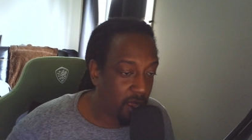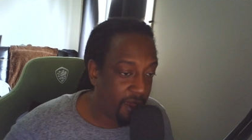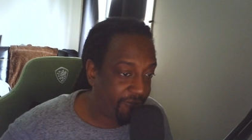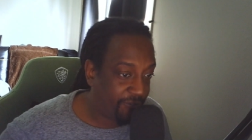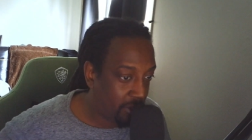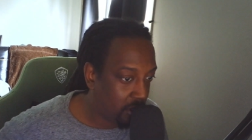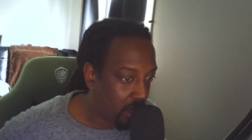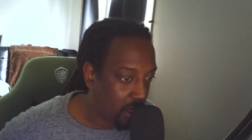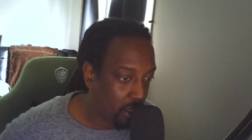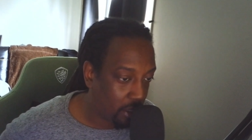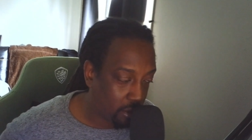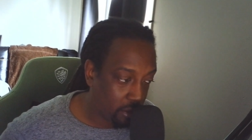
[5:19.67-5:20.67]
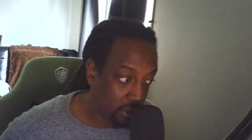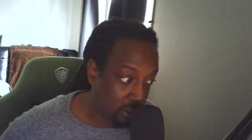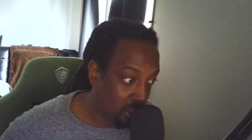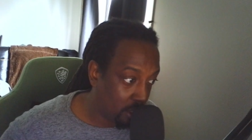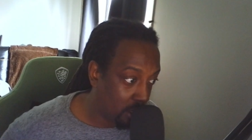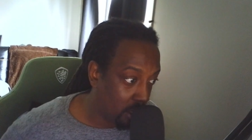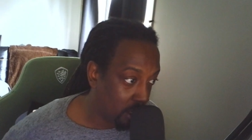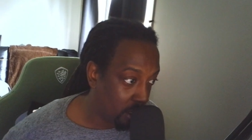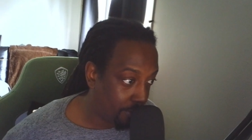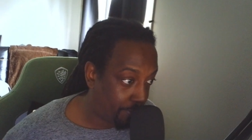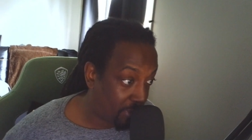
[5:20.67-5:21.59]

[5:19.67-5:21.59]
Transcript: I feel like the